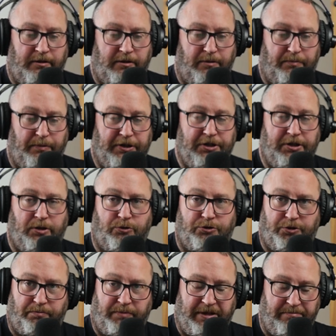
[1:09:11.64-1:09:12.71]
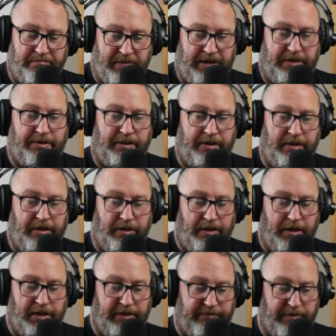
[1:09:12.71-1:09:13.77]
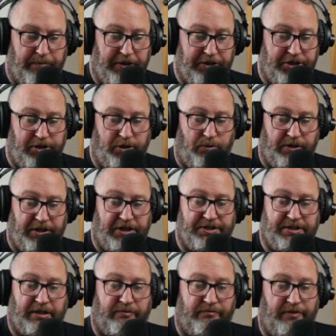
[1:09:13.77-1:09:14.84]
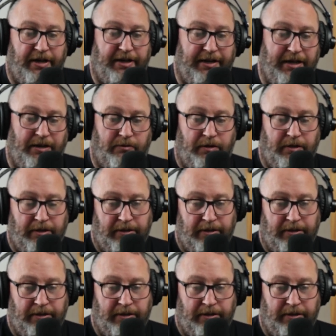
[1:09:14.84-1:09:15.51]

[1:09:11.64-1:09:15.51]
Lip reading: The pigeonhole should be a myth. And if you're pigeonholing yourself right now,